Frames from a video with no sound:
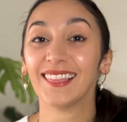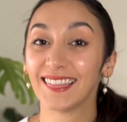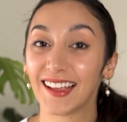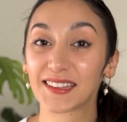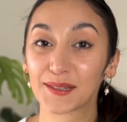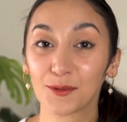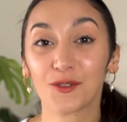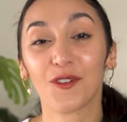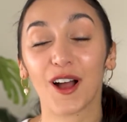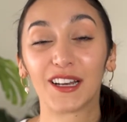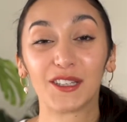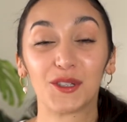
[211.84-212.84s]
let's move
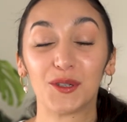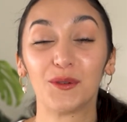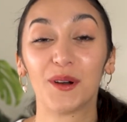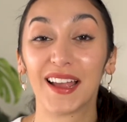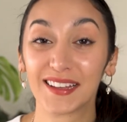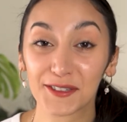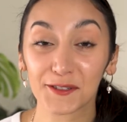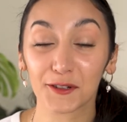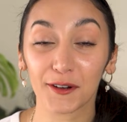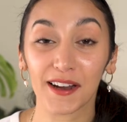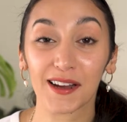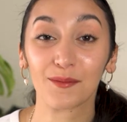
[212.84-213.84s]
on to
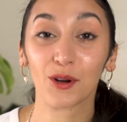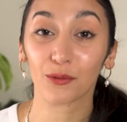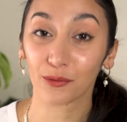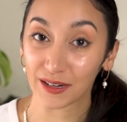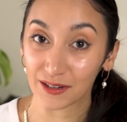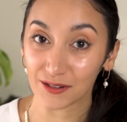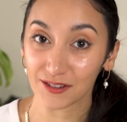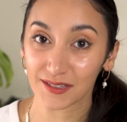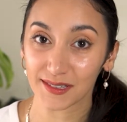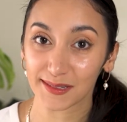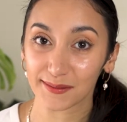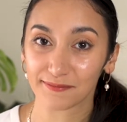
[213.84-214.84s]
Instagram
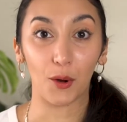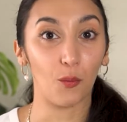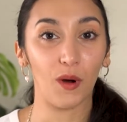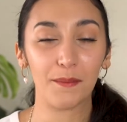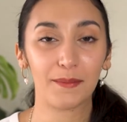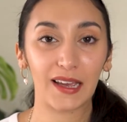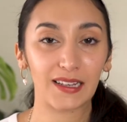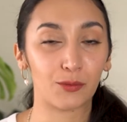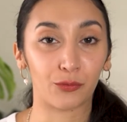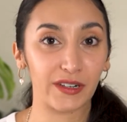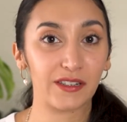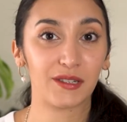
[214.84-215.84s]
Reels. So what makes
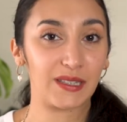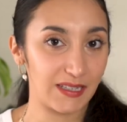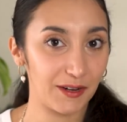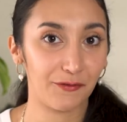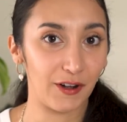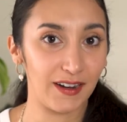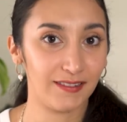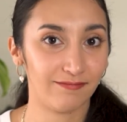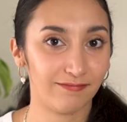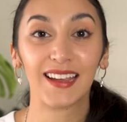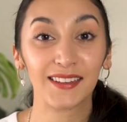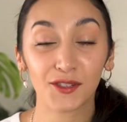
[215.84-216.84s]
Reels different?
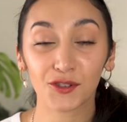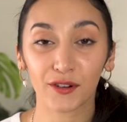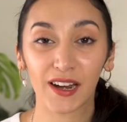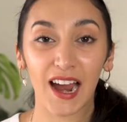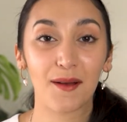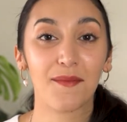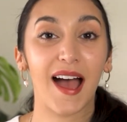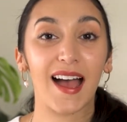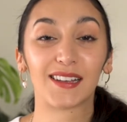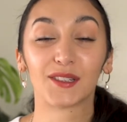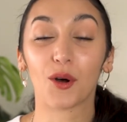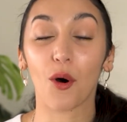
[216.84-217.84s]
Instagram
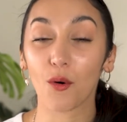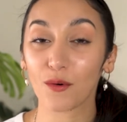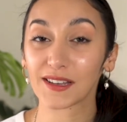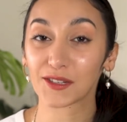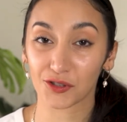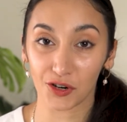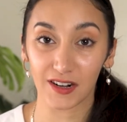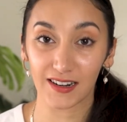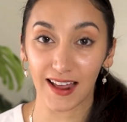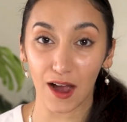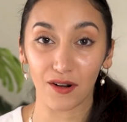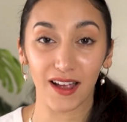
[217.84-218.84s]
has always
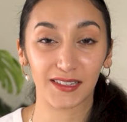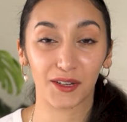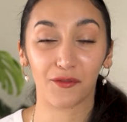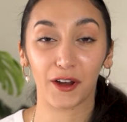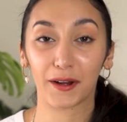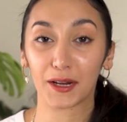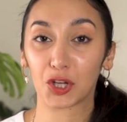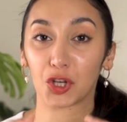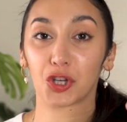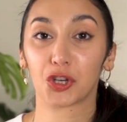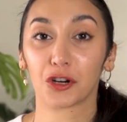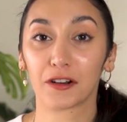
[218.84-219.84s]
started out as a very
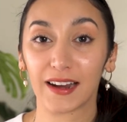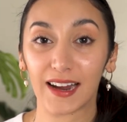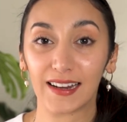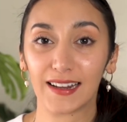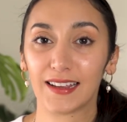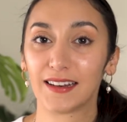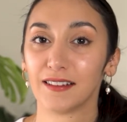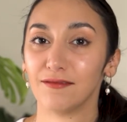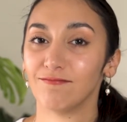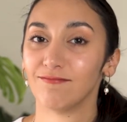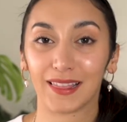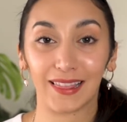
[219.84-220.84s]

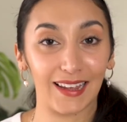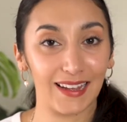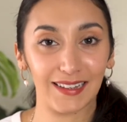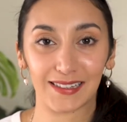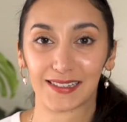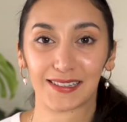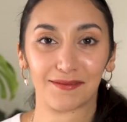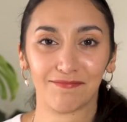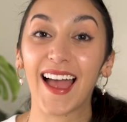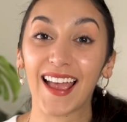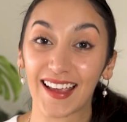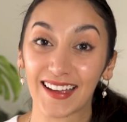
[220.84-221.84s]
curated place,
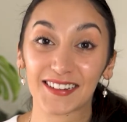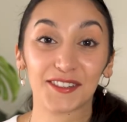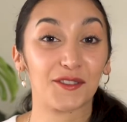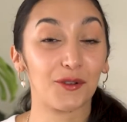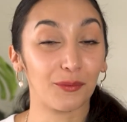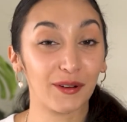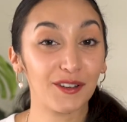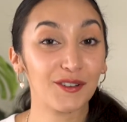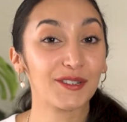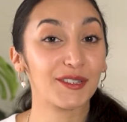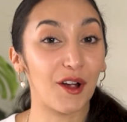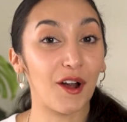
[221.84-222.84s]
and the
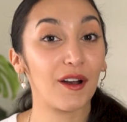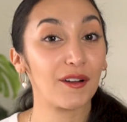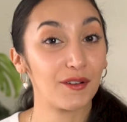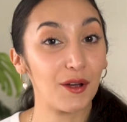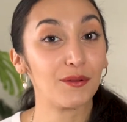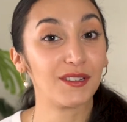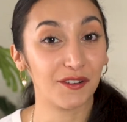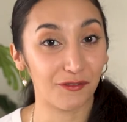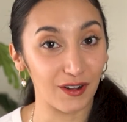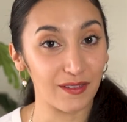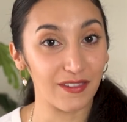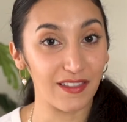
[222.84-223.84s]
Reels are no
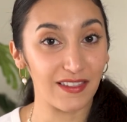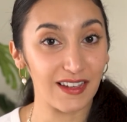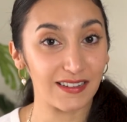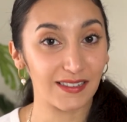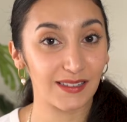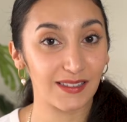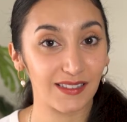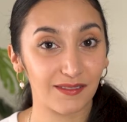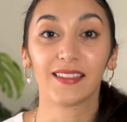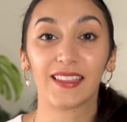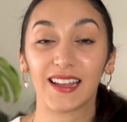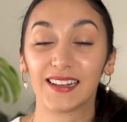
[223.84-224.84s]
different than this.
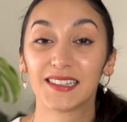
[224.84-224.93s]
The